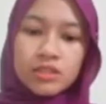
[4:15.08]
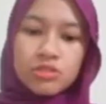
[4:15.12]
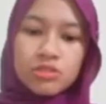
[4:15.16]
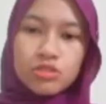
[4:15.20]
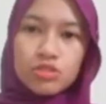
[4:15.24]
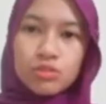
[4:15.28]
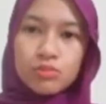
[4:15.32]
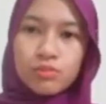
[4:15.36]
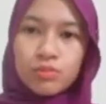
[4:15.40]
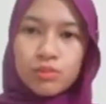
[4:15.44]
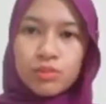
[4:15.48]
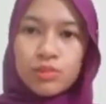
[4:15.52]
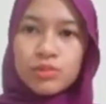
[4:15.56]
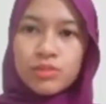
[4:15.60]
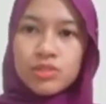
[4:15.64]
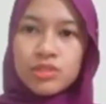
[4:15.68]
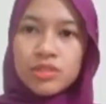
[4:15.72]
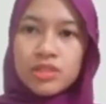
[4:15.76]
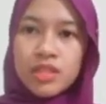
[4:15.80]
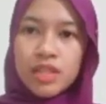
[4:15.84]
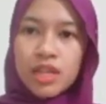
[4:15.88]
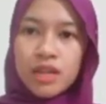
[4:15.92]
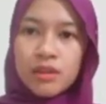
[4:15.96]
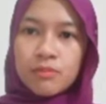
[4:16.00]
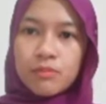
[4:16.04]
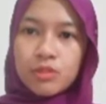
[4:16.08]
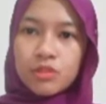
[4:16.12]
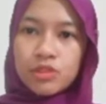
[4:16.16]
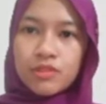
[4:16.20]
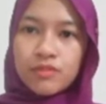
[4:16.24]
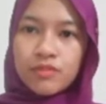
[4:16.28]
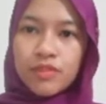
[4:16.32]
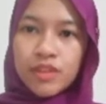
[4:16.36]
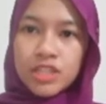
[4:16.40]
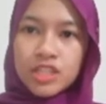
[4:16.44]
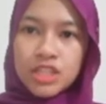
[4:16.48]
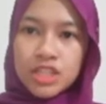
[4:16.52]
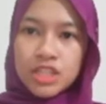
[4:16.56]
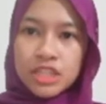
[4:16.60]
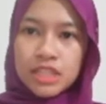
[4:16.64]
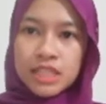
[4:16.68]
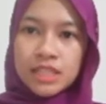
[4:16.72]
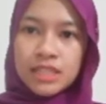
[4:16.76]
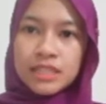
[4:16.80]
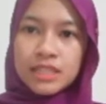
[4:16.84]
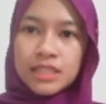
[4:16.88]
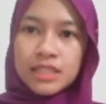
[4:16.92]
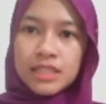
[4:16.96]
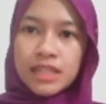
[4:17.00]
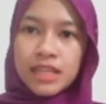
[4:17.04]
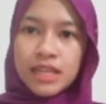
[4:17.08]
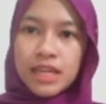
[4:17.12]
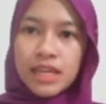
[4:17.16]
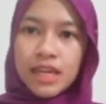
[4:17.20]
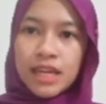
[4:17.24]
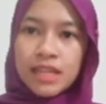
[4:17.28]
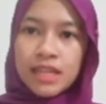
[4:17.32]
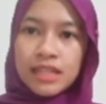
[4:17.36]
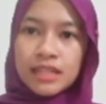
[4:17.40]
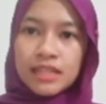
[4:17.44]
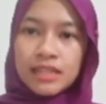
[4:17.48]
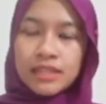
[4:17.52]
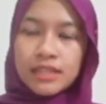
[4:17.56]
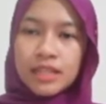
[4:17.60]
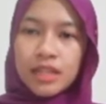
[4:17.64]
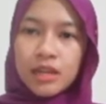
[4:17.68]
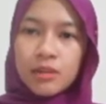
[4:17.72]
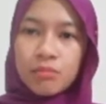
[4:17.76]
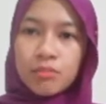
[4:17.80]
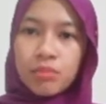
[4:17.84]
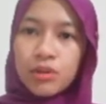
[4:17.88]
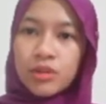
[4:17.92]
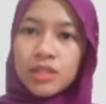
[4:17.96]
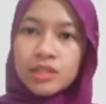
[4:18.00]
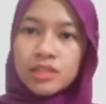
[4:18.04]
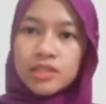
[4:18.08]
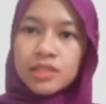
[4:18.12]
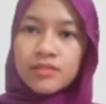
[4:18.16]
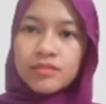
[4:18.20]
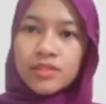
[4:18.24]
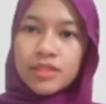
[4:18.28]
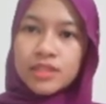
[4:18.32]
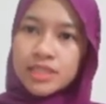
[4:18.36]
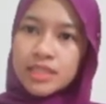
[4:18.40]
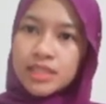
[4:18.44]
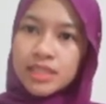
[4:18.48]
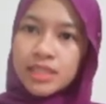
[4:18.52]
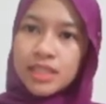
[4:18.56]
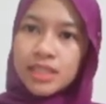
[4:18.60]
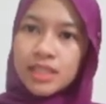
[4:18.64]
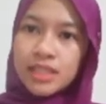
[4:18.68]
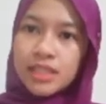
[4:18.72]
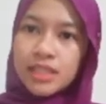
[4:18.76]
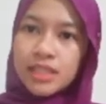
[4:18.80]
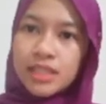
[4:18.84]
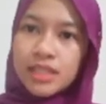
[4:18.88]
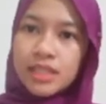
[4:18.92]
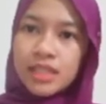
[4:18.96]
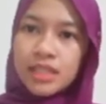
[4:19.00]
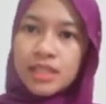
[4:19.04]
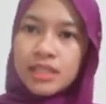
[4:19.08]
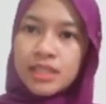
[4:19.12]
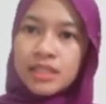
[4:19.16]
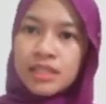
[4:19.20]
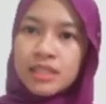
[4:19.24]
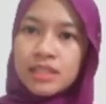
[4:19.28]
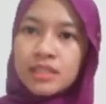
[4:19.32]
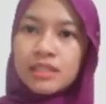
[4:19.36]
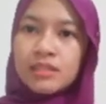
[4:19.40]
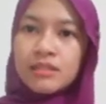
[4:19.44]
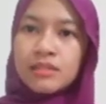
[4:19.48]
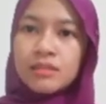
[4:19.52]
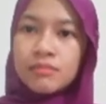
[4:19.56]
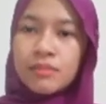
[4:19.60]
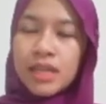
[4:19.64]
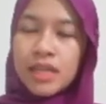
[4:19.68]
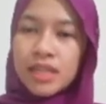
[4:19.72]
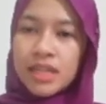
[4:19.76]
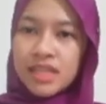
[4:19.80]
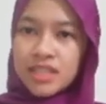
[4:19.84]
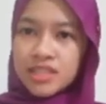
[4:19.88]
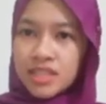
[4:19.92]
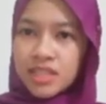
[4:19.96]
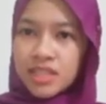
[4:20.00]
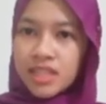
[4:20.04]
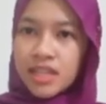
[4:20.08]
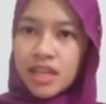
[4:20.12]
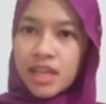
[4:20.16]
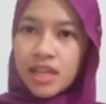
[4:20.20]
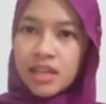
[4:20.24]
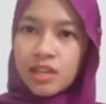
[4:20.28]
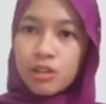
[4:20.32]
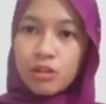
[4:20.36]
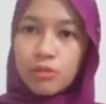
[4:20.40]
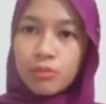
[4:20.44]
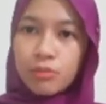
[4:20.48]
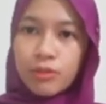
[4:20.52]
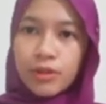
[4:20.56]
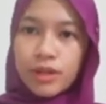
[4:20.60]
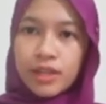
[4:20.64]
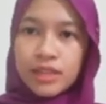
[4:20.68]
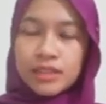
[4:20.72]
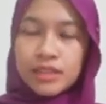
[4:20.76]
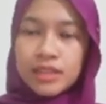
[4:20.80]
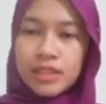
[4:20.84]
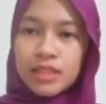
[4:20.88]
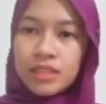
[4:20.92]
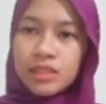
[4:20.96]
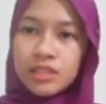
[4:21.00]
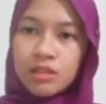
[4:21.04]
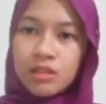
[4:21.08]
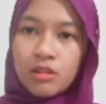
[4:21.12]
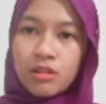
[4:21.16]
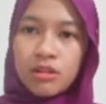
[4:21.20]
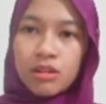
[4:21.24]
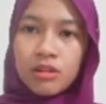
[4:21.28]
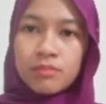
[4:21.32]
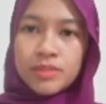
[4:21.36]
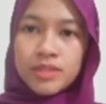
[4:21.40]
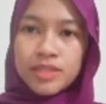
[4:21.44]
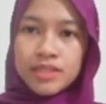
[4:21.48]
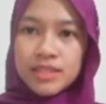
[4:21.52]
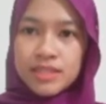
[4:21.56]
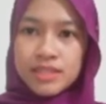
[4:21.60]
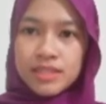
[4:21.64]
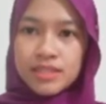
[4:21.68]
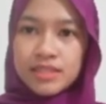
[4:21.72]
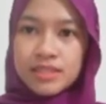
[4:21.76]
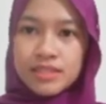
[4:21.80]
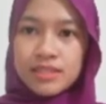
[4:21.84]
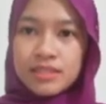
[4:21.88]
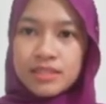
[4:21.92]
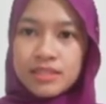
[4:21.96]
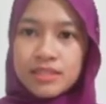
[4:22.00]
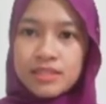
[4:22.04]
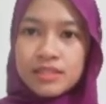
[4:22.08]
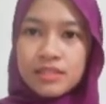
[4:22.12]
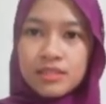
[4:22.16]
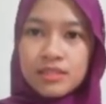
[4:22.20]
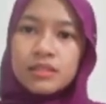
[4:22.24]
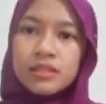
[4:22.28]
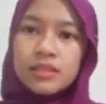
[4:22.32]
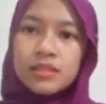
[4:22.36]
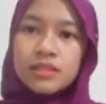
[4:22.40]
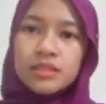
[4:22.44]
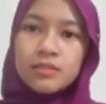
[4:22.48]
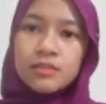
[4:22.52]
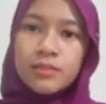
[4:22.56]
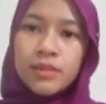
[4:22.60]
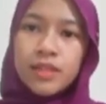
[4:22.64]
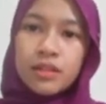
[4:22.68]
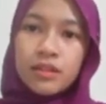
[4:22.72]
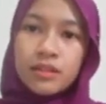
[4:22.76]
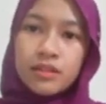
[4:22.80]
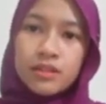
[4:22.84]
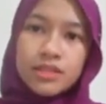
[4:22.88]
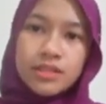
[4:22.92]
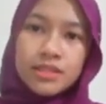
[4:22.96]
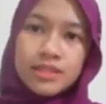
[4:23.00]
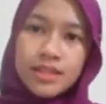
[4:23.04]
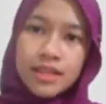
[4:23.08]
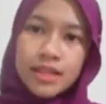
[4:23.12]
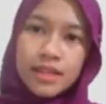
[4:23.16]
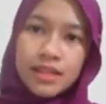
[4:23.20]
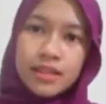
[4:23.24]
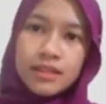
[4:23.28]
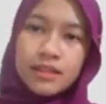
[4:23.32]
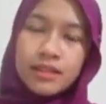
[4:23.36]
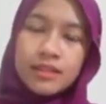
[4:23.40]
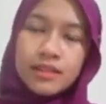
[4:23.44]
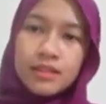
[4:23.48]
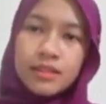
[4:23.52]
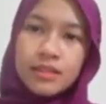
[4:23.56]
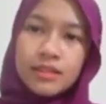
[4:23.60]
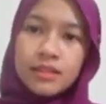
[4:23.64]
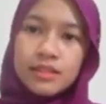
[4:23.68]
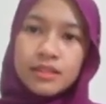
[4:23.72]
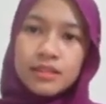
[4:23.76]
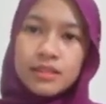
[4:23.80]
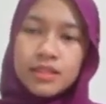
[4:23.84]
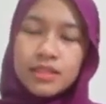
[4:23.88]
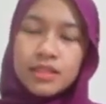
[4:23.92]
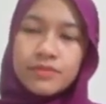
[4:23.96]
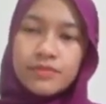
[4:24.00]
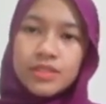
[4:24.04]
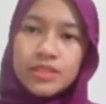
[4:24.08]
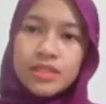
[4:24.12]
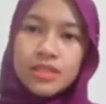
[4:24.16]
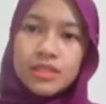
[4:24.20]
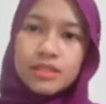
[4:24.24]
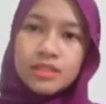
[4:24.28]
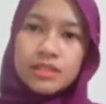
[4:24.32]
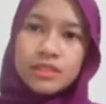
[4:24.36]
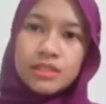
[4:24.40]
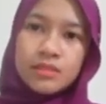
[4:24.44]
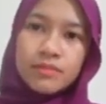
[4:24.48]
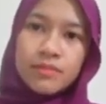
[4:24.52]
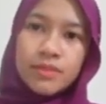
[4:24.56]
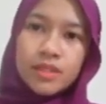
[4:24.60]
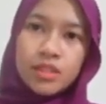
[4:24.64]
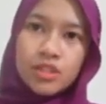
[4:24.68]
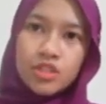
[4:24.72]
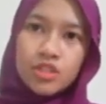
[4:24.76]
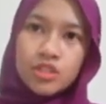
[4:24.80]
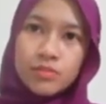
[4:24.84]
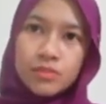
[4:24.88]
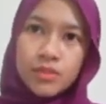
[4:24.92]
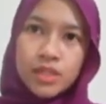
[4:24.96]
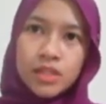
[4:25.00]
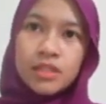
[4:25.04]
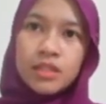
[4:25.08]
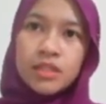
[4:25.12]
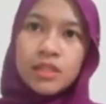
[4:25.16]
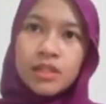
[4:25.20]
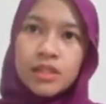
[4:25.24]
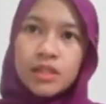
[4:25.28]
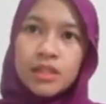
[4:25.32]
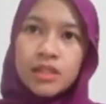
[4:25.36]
to boost their motivation and their productivity in managing and operating the core businesses. This is because that this facilities management